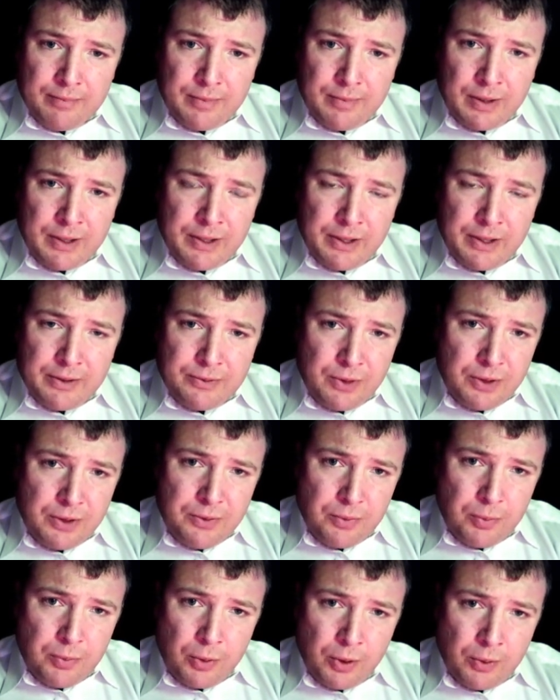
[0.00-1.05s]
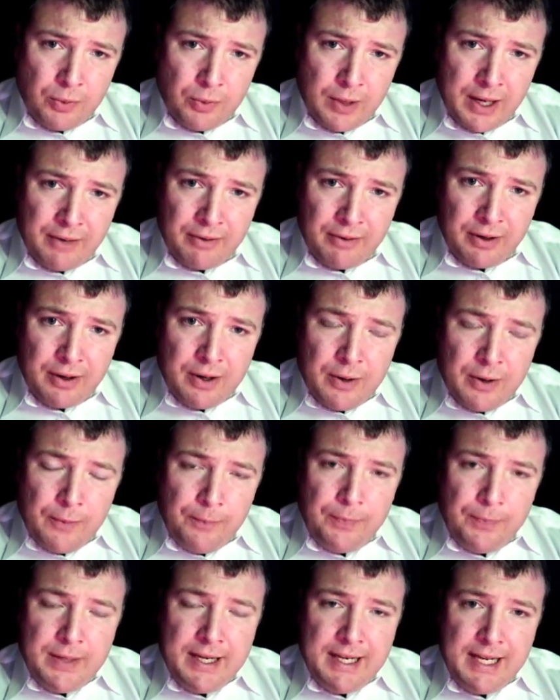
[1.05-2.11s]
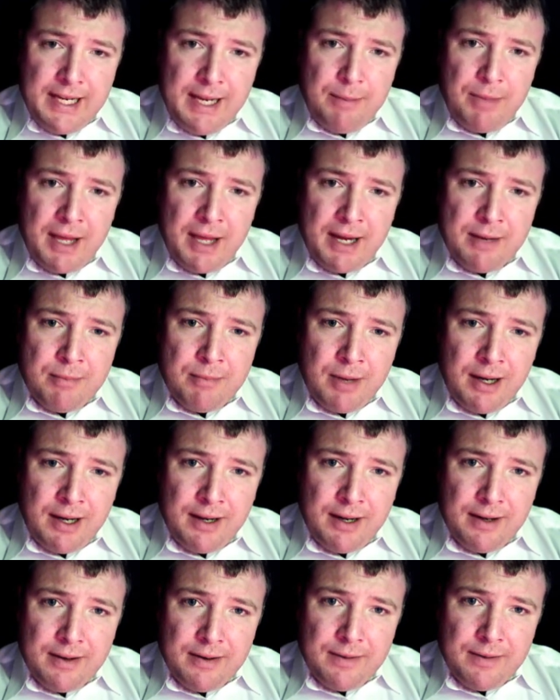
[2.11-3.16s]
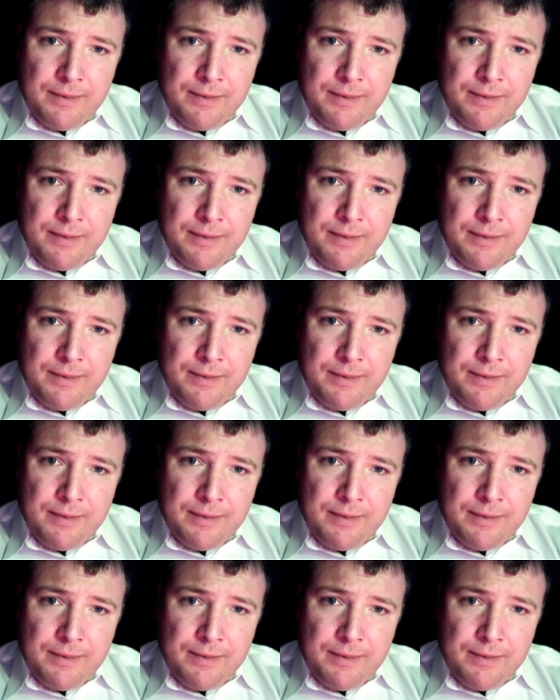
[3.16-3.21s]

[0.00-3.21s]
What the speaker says: on Drudge Report or whatever, need to keep that in mind.